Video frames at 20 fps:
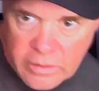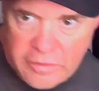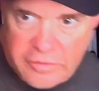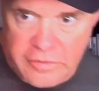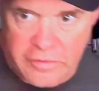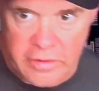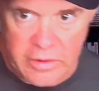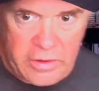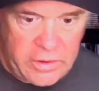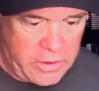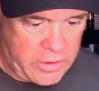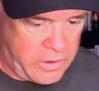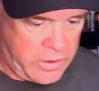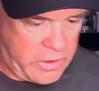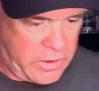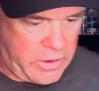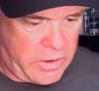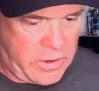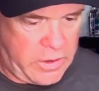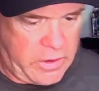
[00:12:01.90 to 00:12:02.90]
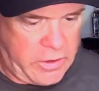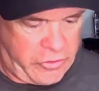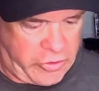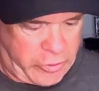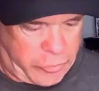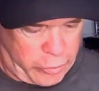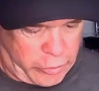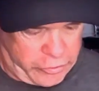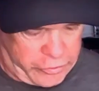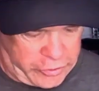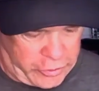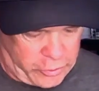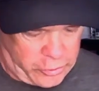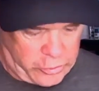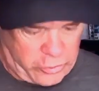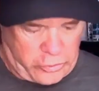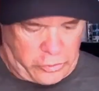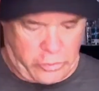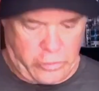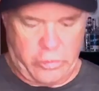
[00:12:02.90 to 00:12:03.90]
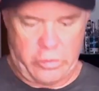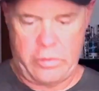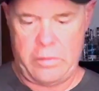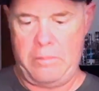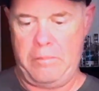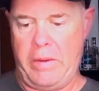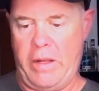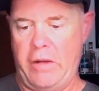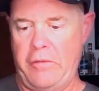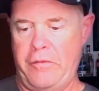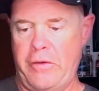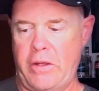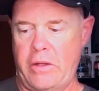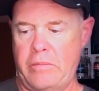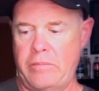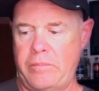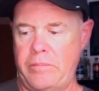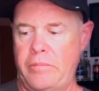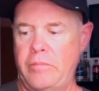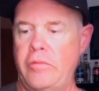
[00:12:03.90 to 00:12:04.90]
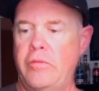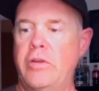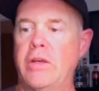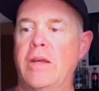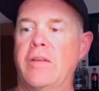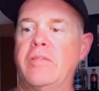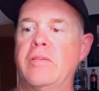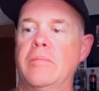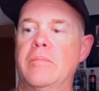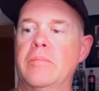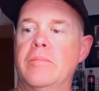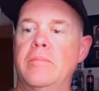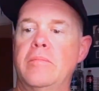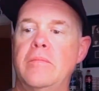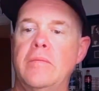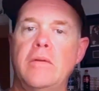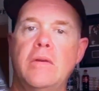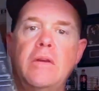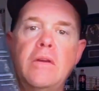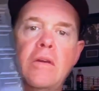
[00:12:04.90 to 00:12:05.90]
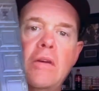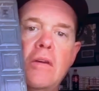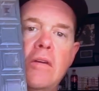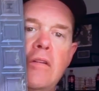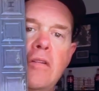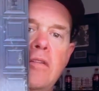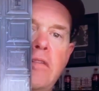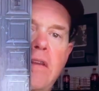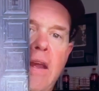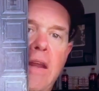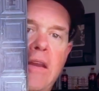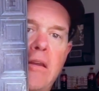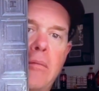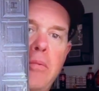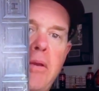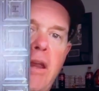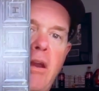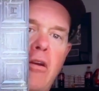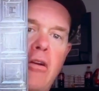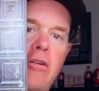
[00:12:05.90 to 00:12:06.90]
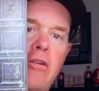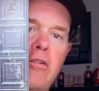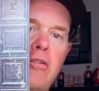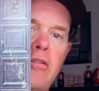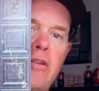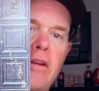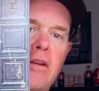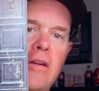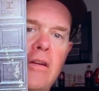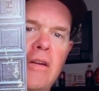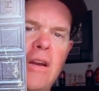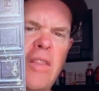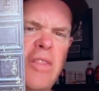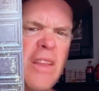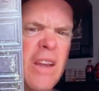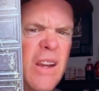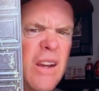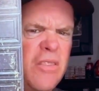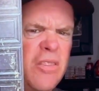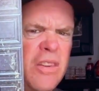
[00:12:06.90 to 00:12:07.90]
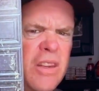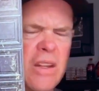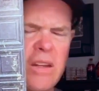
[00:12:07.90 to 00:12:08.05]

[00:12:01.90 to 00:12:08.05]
let's see, Jethro Tull Benefit. So you got some stand-up characters there. I think I've seen